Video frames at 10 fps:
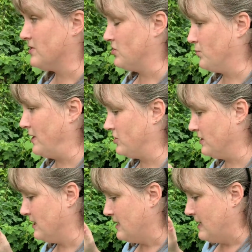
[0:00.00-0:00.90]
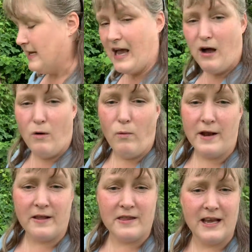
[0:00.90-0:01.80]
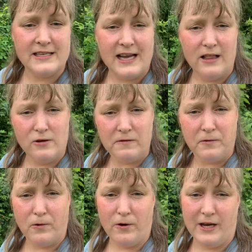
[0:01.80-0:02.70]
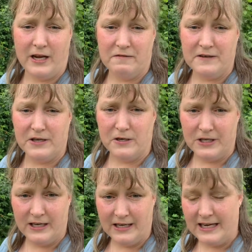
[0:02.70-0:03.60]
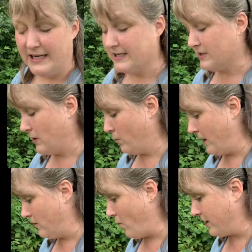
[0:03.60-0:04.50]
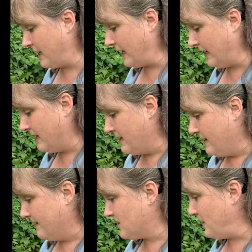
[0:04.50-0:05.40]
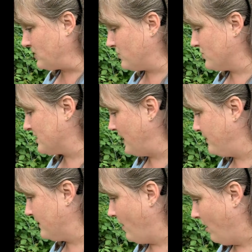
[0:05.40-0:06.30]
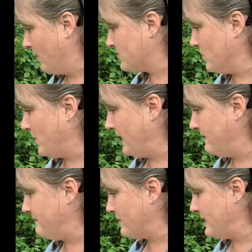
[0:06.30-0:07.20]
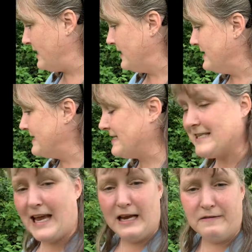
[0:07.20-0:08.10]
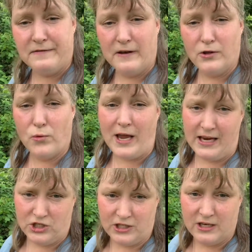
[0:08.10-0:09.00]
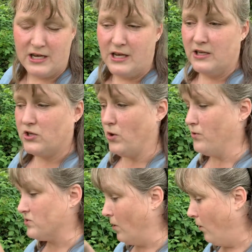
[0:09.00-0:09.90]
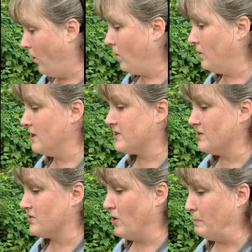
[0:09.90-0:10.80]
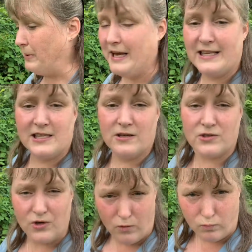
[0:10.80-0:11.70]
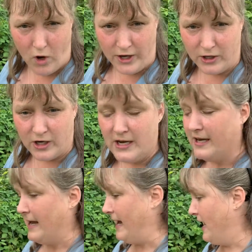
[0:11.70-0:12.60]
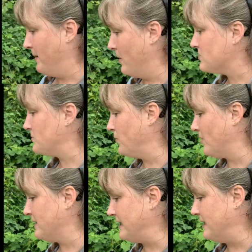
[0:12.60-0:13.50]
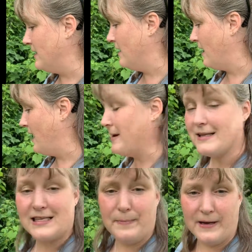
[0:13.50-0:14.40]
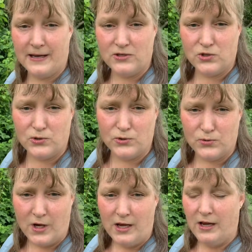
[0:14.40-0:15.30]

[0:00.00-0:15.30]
situation. Now, one of the things I look for in a field is when you're walking in is to make sure you're stepping also in a very safe location. So there's no holes, there's no pits, there's no water, and most importantly, I'm not stepping into